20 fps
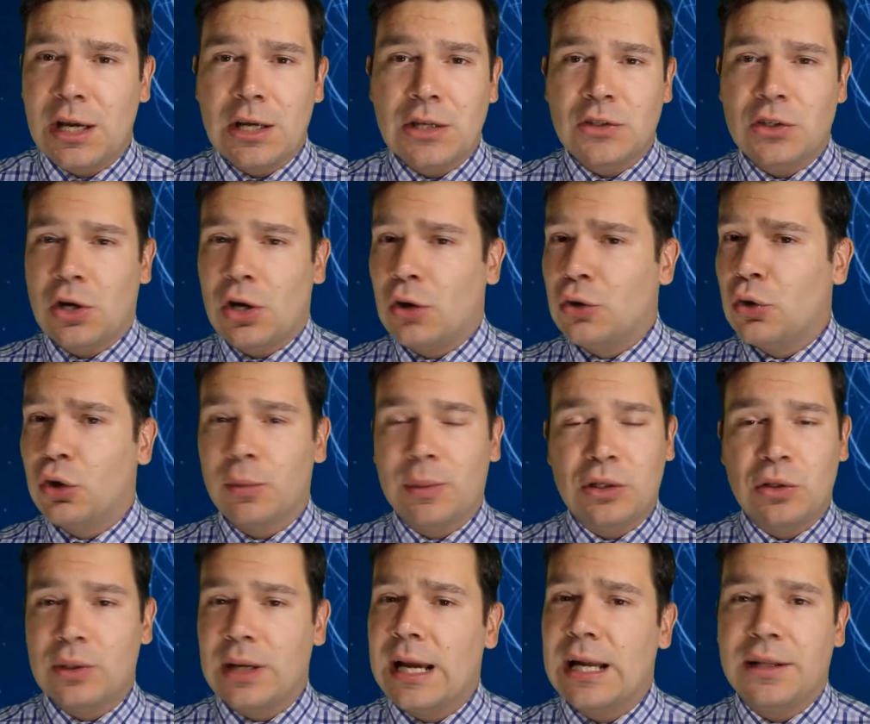So you could be
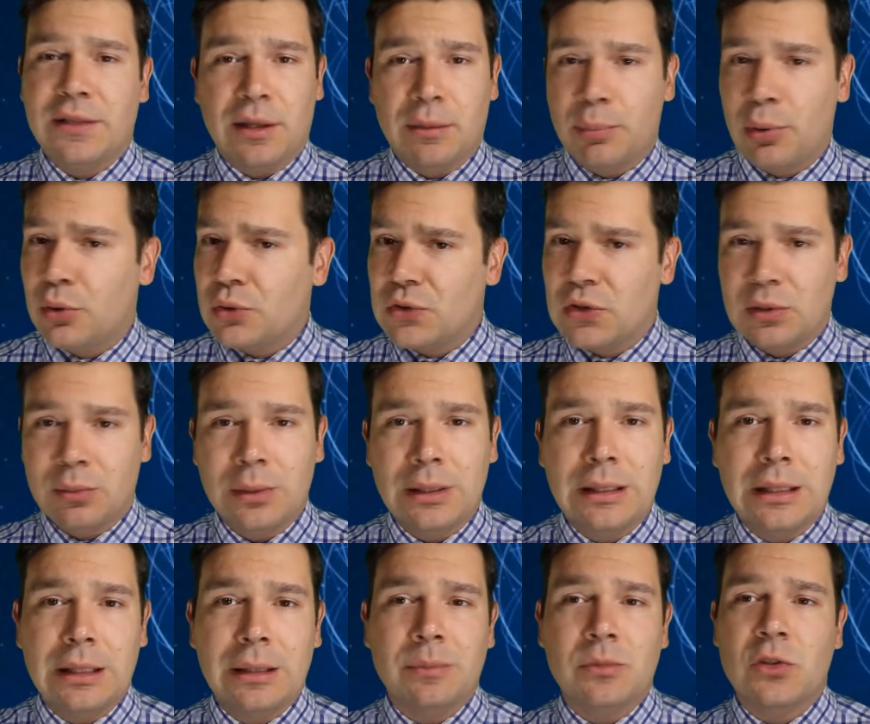doing anything, posting
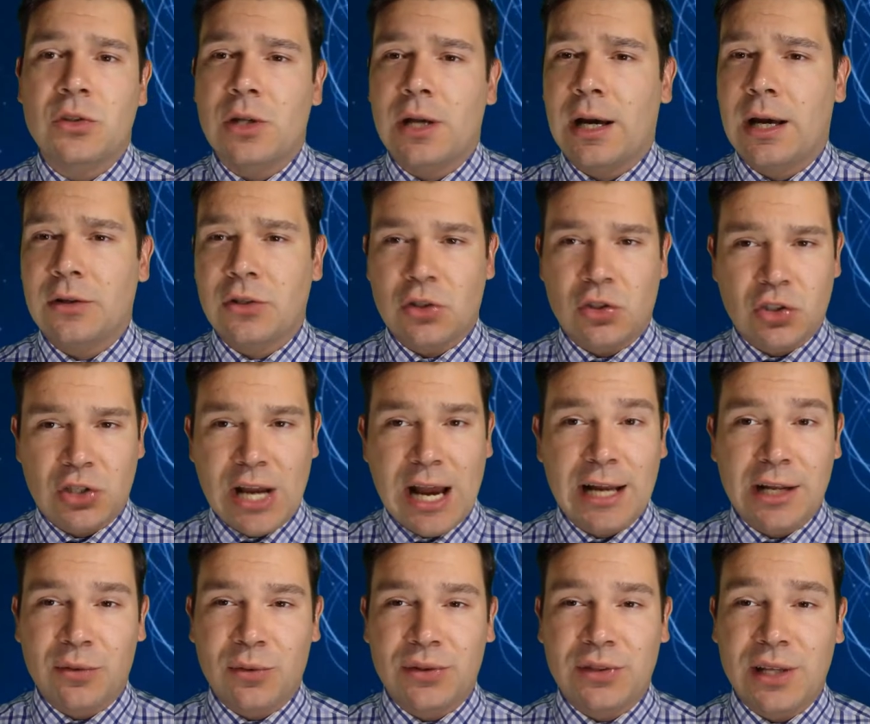memes, uh, just
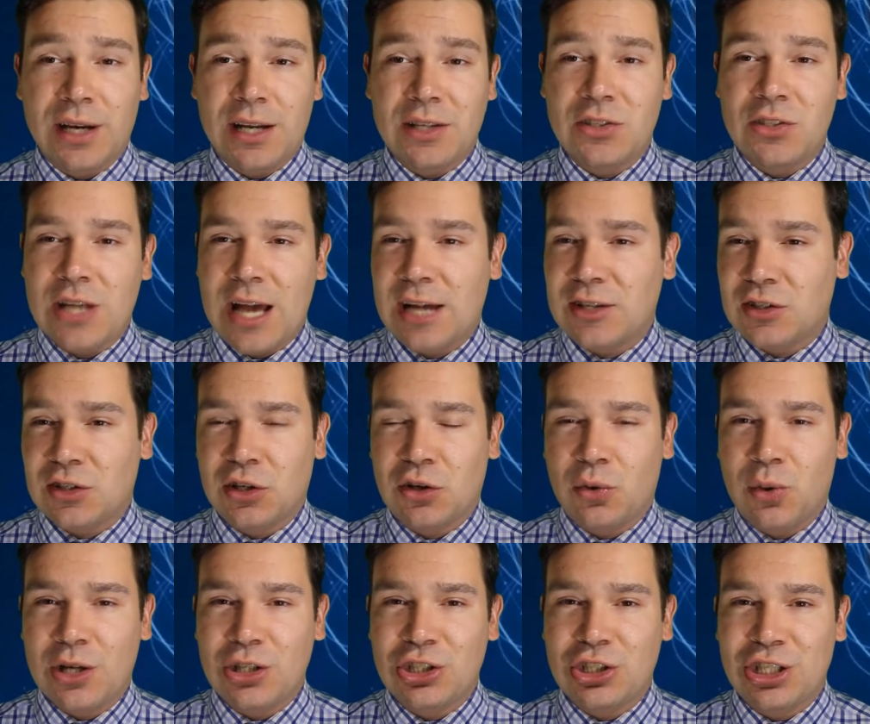chatting with us, asking
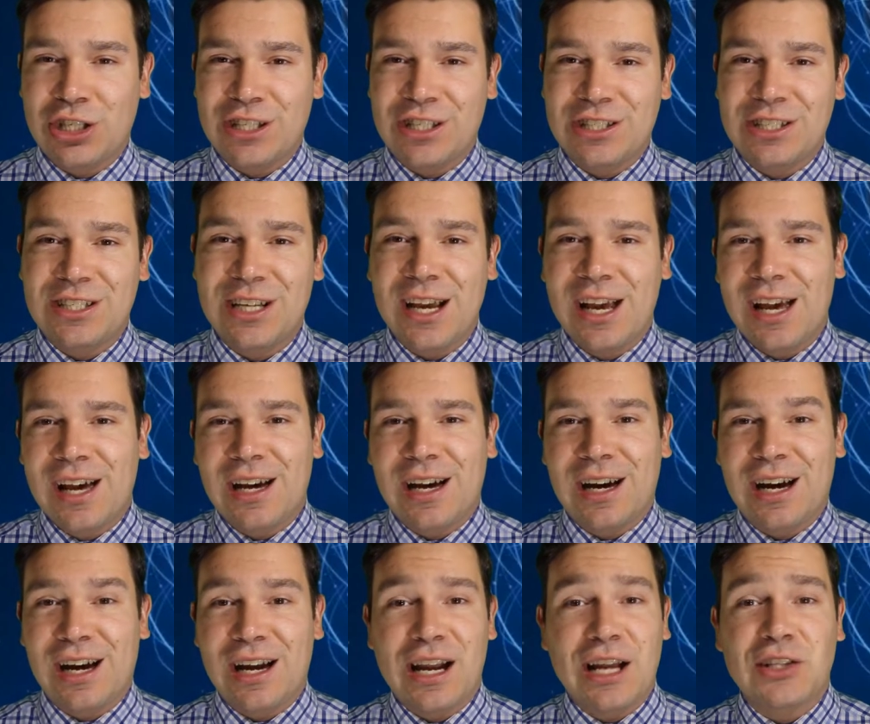questions, uh,
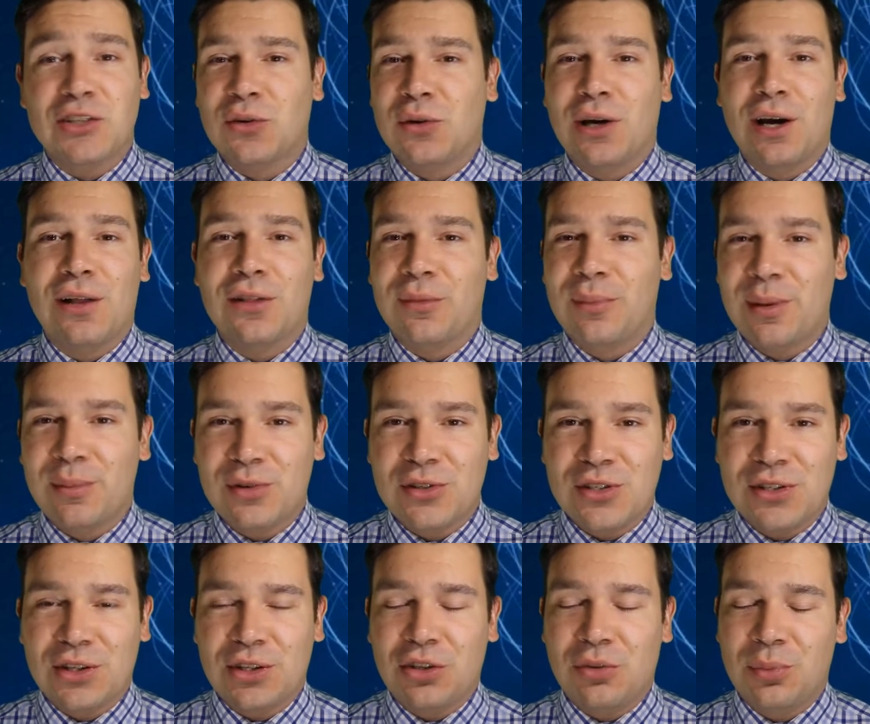answering other
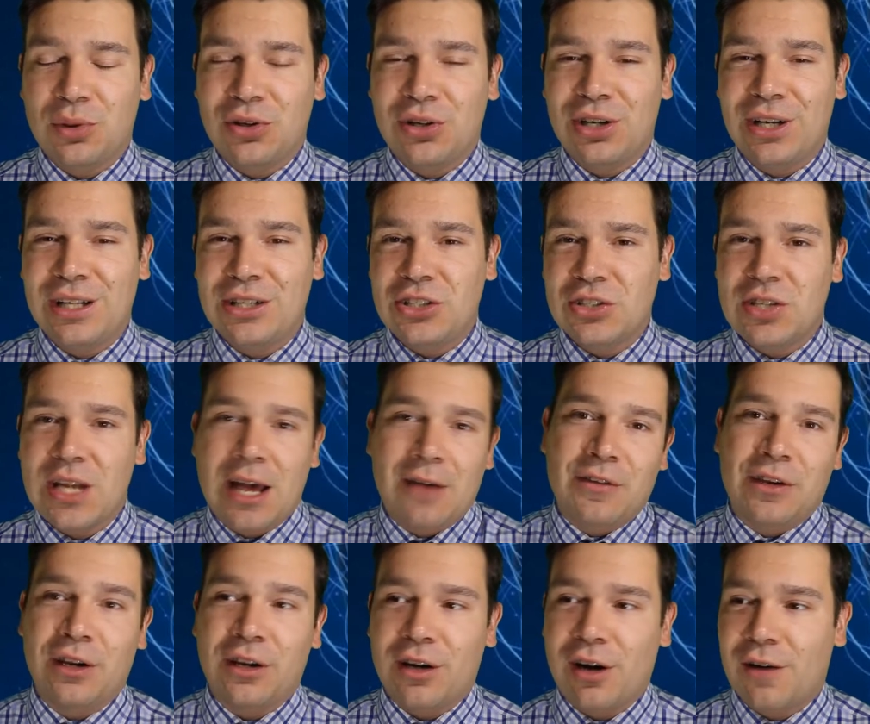members of the community, just
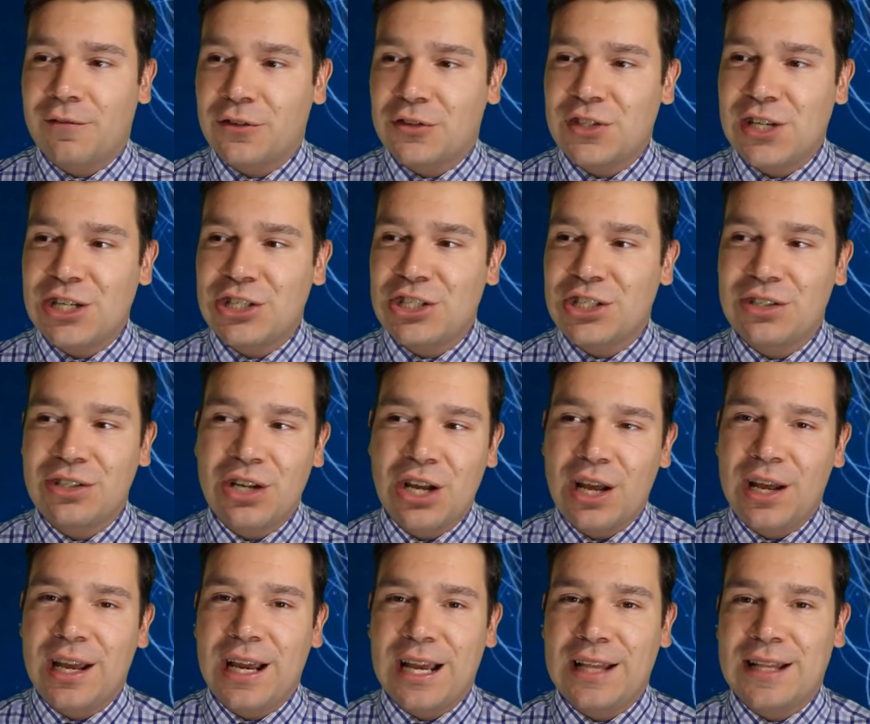having a conversation,
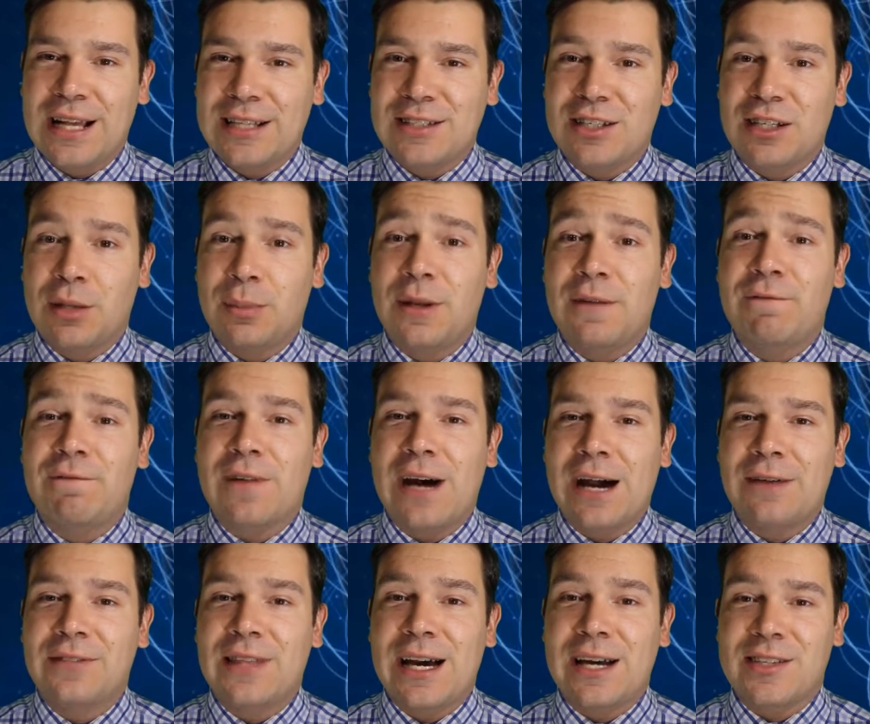and that's going to be
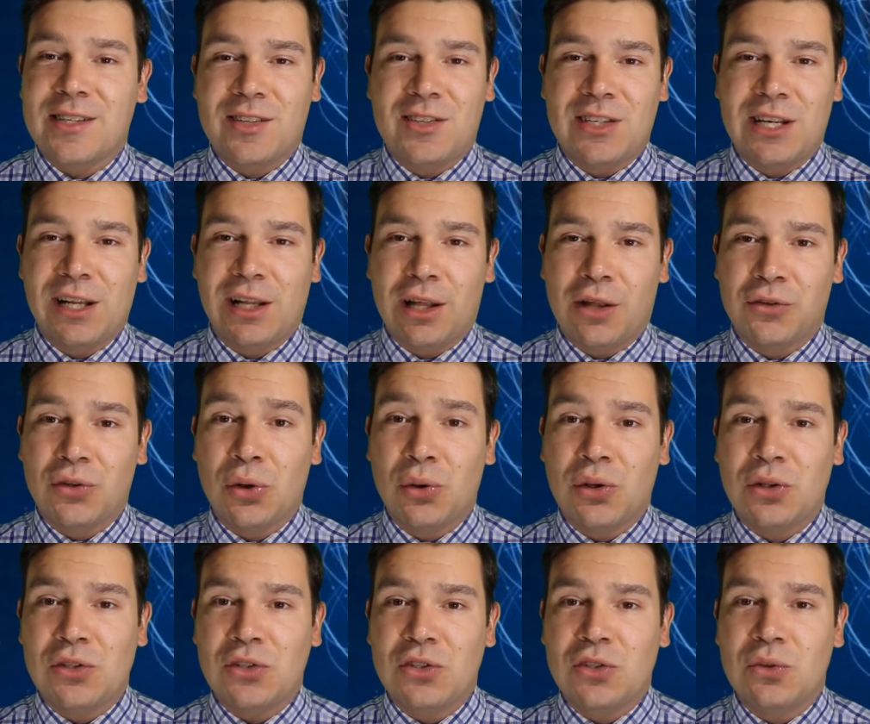5,000 CLL tokens